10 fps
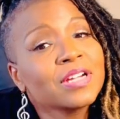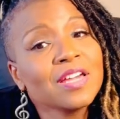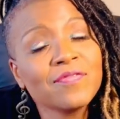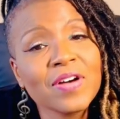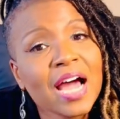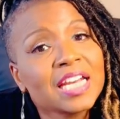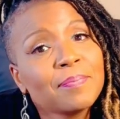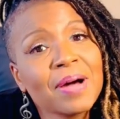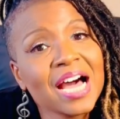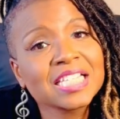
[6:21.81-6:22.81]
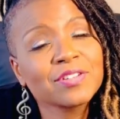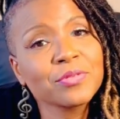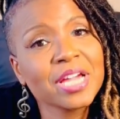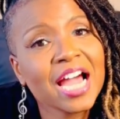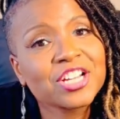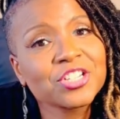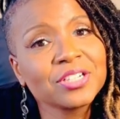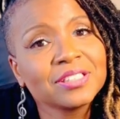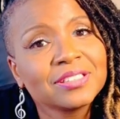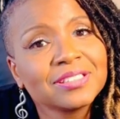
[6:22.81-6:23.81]
can find a positive
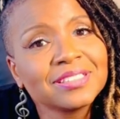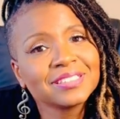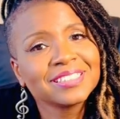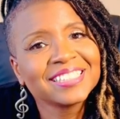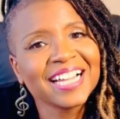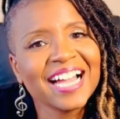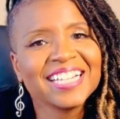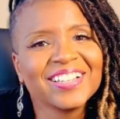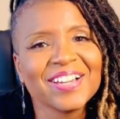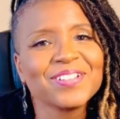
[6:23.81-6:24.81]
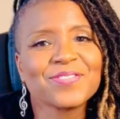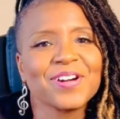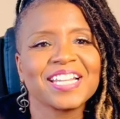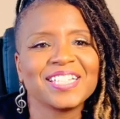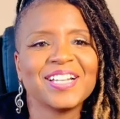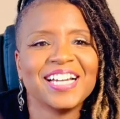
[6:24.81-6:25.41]
reaction. I know that was funny.